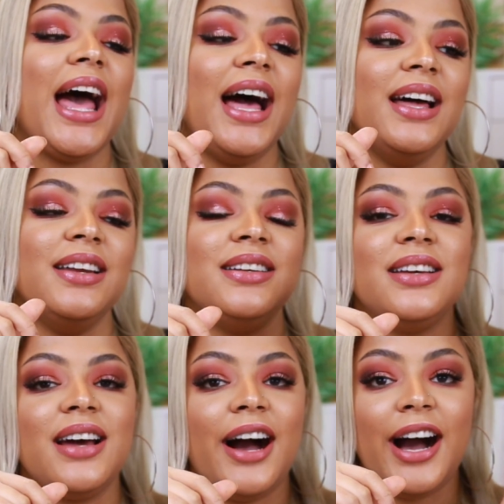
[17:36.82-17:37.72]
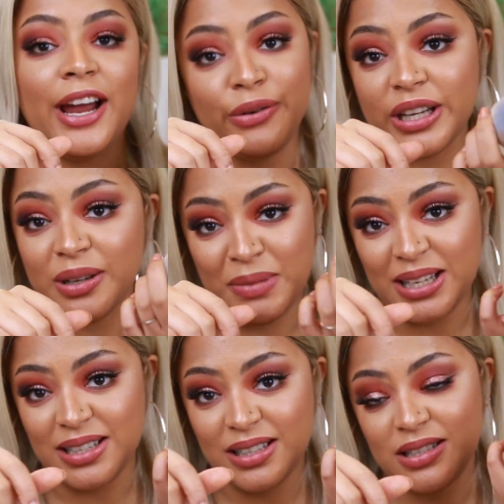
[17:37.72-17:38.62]
and I
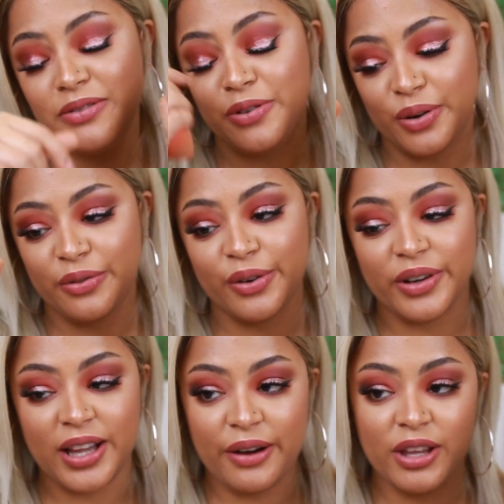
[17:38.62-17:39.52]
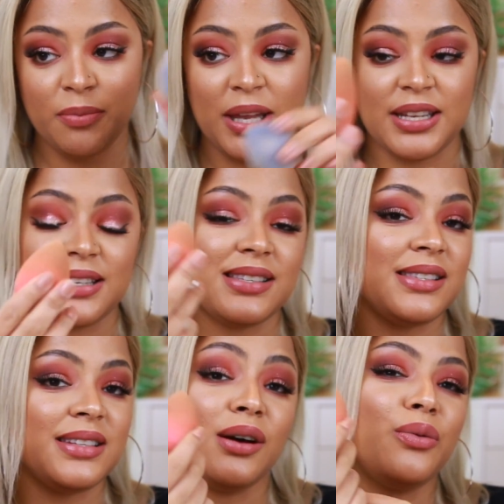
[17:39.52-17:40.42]
recommend it. For real, I recommend it.
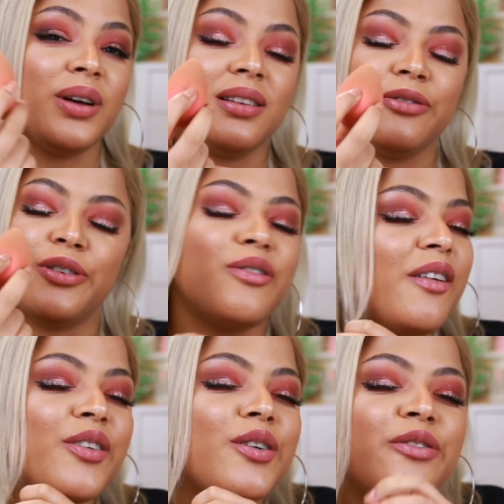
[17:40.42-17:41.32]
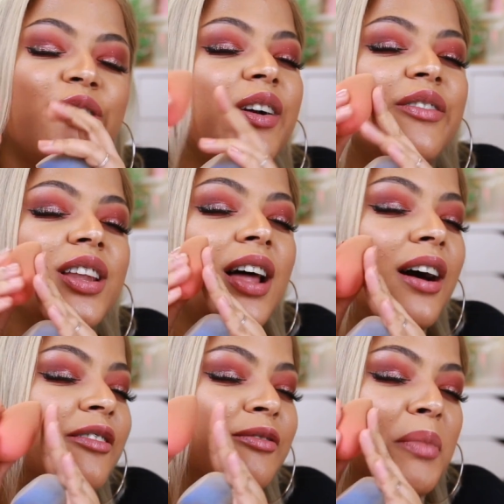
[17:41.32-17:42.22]
Still will forever
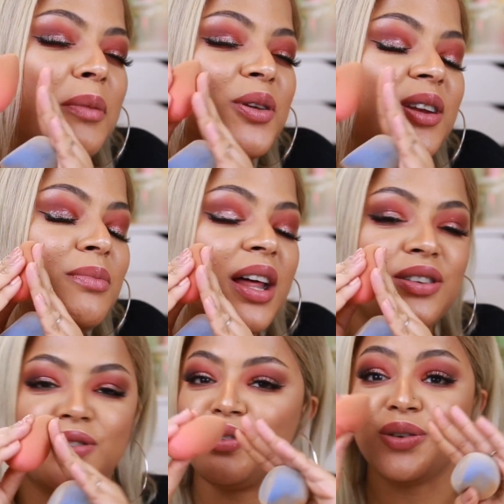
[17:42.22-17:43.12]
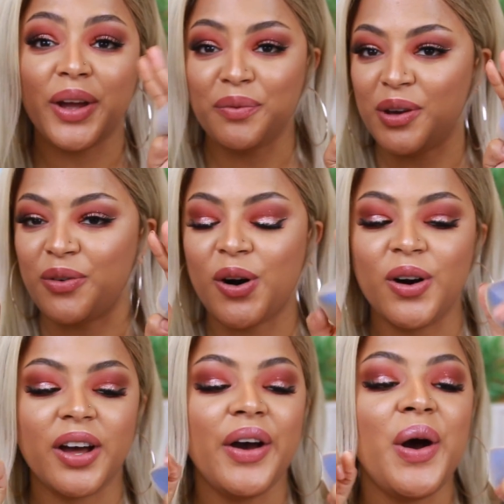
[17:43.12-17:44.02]
love my Beauty Blender, don't get me
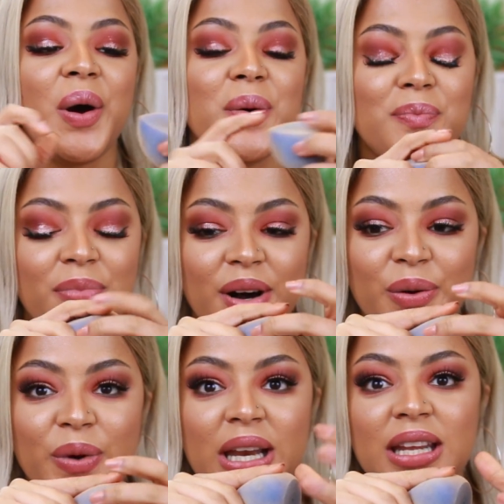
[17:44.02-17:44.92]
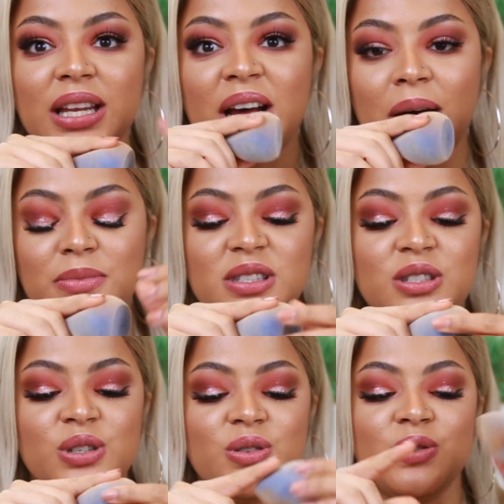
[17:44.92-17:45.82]
wrong, but when it comes
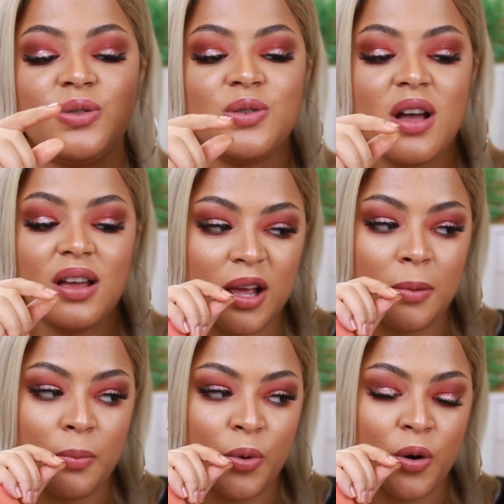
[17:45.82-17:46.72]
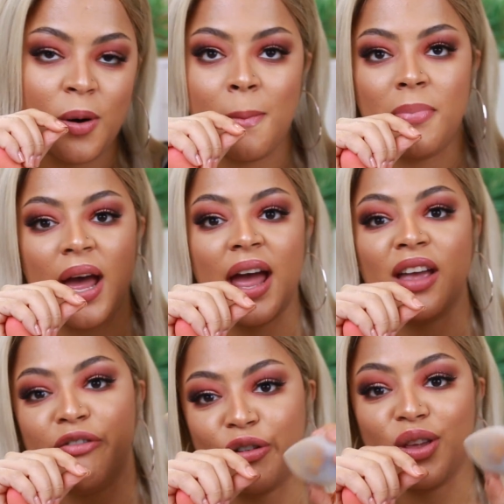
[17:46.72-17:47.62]
to more
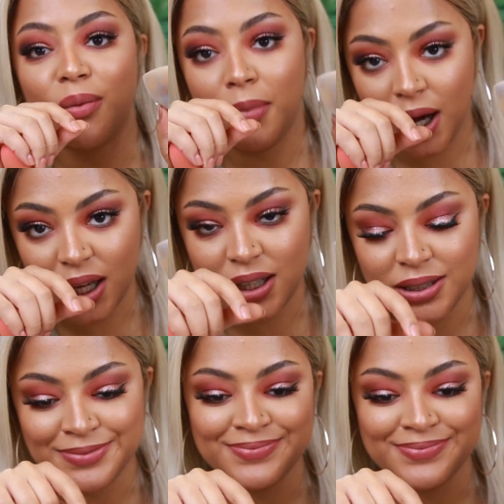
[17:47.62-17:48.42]
bang for your buck,